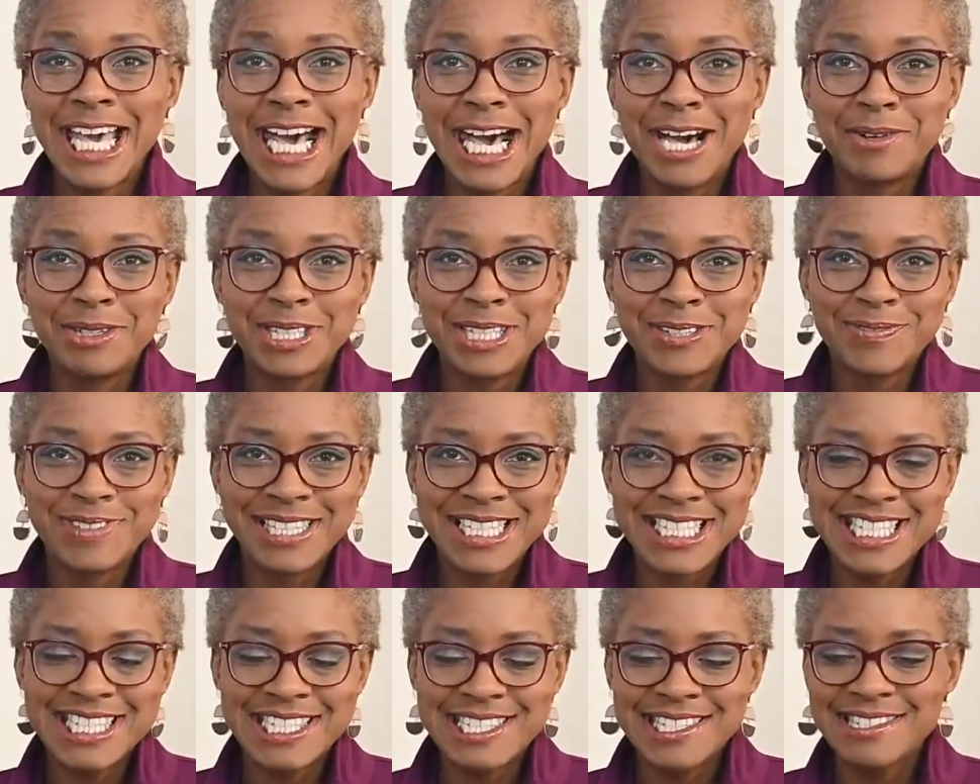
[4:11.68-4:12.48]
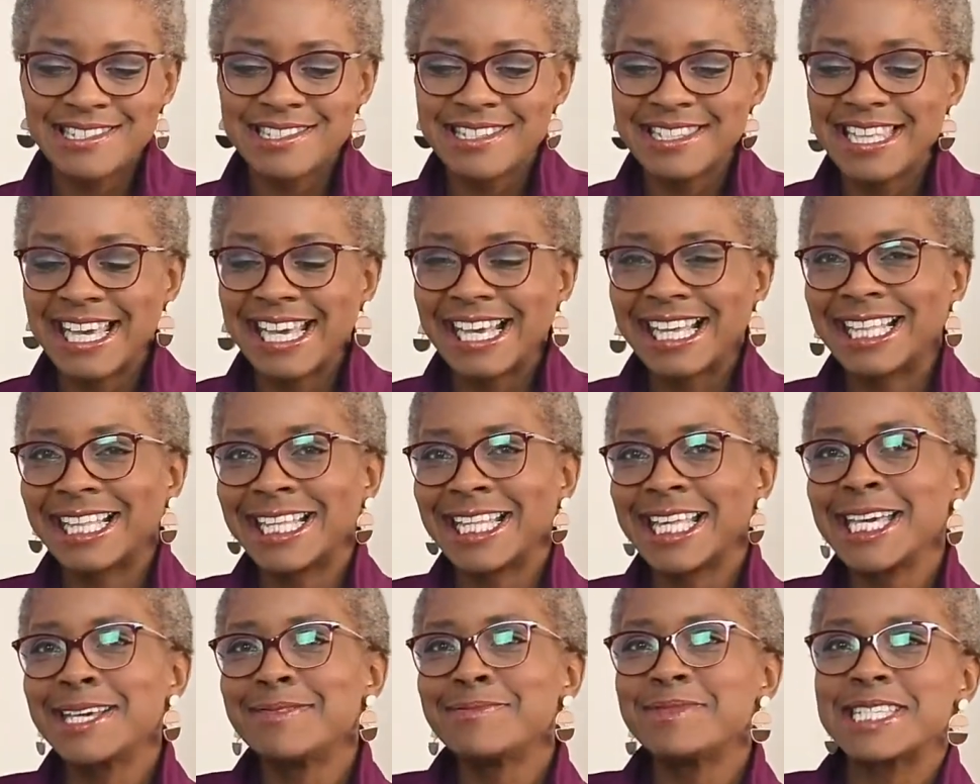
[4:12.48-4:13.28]
I would have listened, then
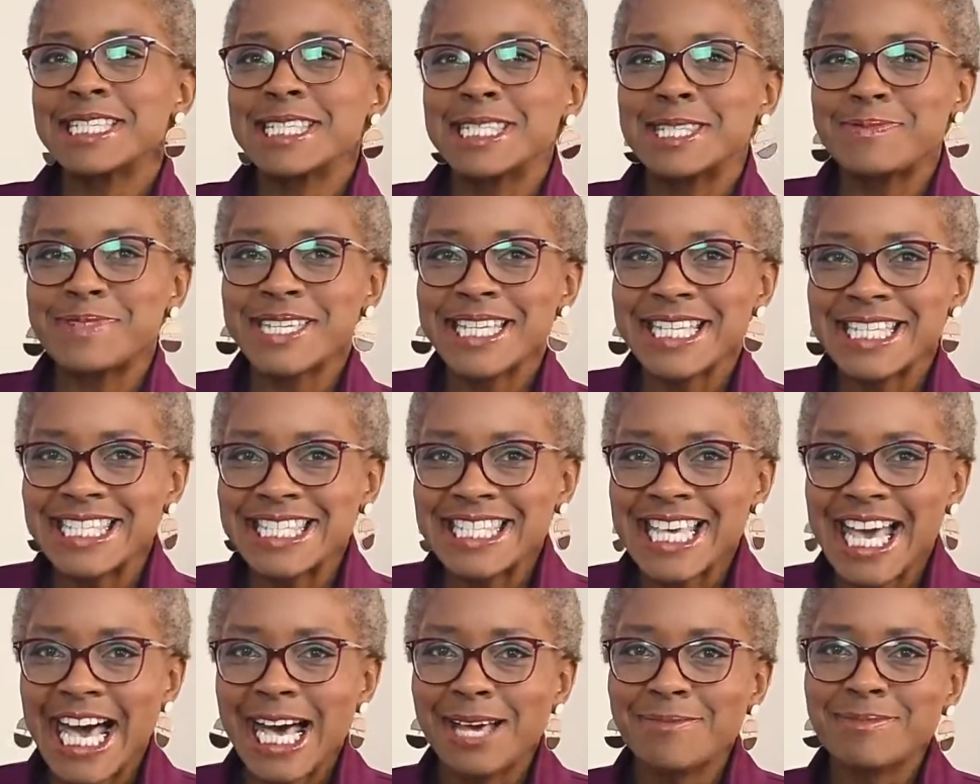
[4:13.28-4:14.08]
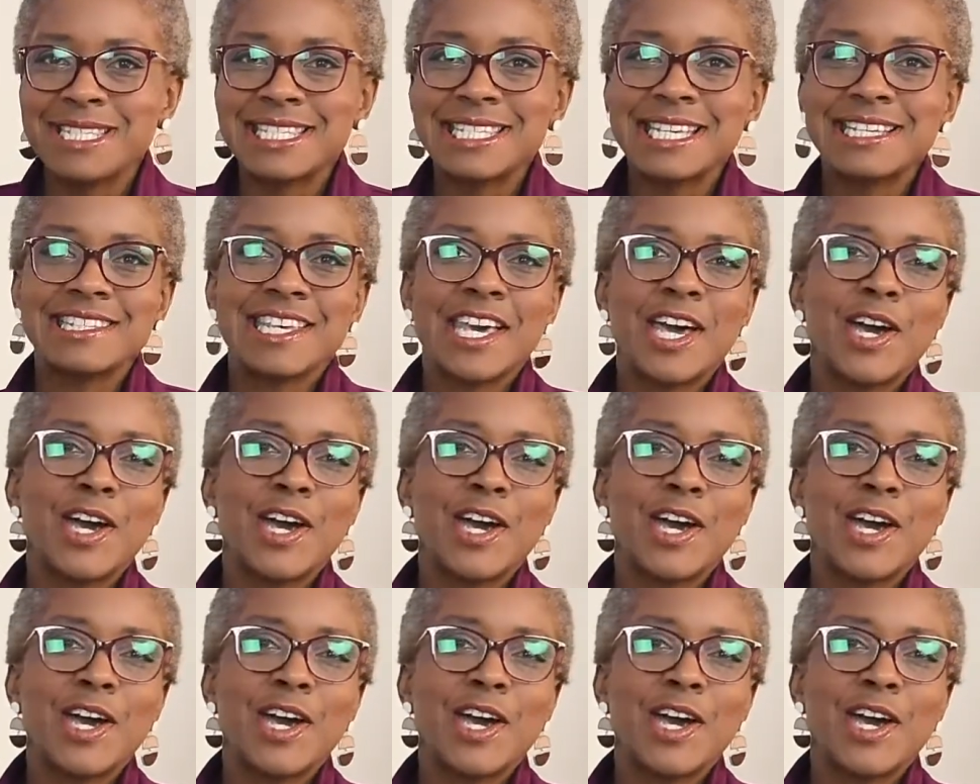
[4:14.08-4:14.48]
claimed it to be a scam and says,